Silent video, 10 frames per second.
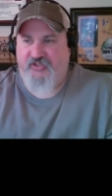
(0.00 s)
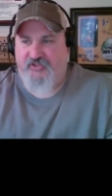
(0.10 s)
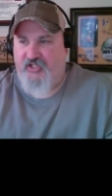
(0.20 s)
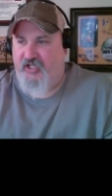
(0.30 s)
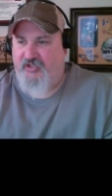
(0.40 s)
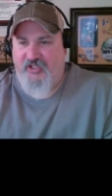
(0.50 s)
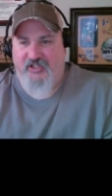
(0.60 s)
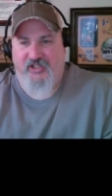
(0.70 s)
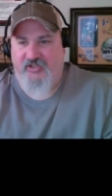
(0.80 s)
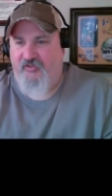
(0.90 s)
exhausting
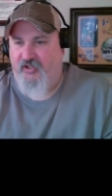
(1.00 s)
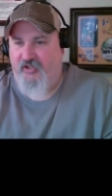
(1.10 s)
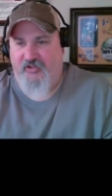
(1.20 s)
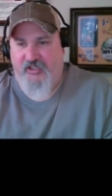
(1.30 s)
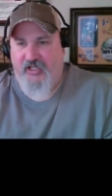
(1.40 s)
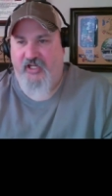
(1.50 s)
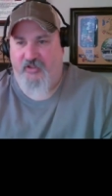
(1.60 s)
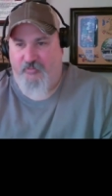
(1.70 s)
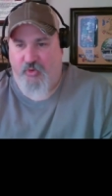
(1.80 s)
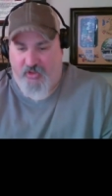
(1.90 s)
because of all the
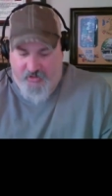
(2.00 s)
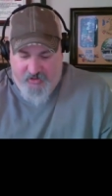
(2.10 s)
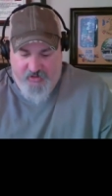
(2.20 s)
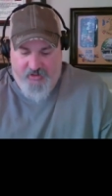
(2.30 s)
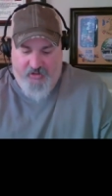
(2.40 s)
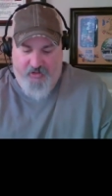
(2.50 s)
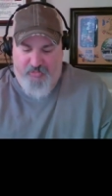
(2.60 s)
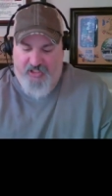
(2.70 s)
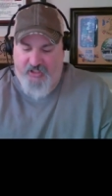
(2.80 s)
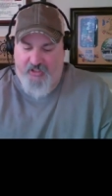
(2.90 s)
daggum work, uh,
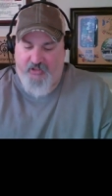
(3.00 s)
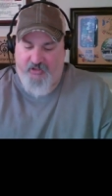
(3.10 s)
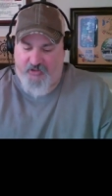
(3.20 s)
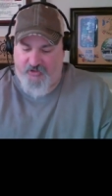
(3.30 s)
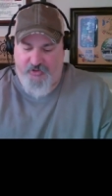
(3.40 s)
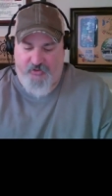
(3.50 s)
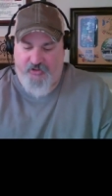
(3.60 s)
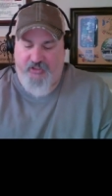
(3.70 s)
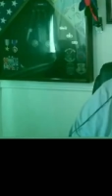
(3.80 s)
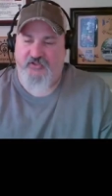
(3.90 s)
planning right, right. and
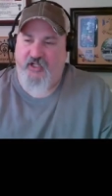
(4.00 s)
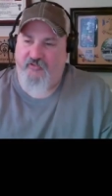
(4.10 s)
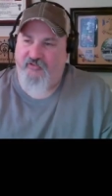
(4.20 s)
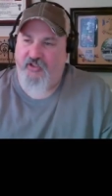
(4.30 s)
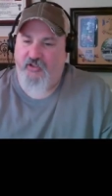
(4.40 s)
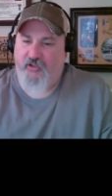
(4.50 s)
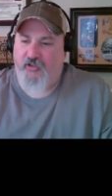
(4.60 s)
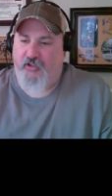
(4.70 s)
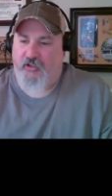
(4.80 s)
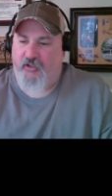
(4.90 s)
controlling and stuff.
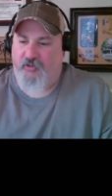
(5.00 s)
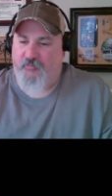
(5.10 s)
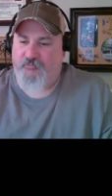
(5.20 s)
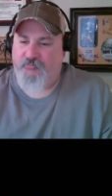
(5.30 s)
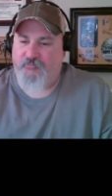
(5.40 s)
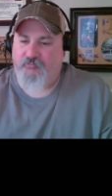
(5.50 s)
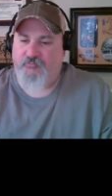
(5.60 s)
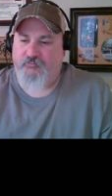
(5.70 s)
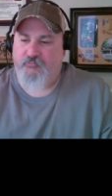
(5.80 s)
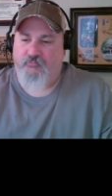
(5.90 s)
Um,
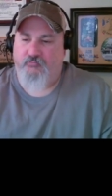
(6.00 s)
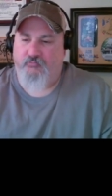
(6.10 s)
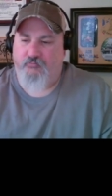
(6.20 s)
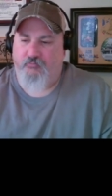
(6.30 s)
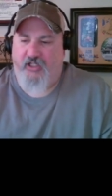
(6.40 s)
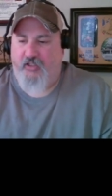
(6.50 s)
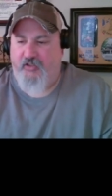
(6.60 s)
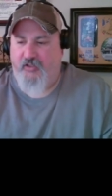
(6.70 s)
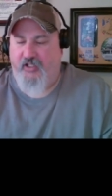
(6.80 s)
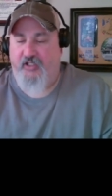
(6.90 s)
but
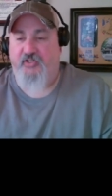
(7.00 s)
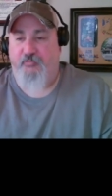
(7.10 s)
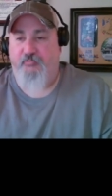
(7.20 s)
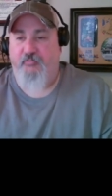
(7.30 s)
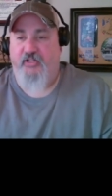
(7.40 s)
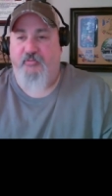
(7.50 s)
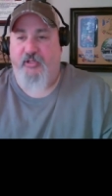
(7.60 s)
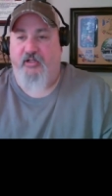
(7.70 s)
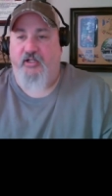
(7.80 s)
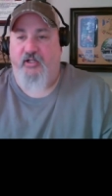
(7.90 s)
yeah, that's a that's a
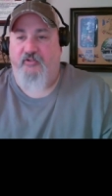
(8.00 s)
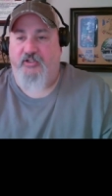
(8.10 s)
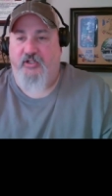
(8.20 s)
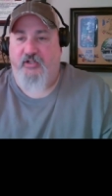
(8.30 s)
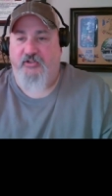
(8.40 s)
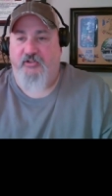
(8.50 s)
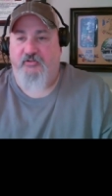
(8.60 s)
better kind of exhaustion,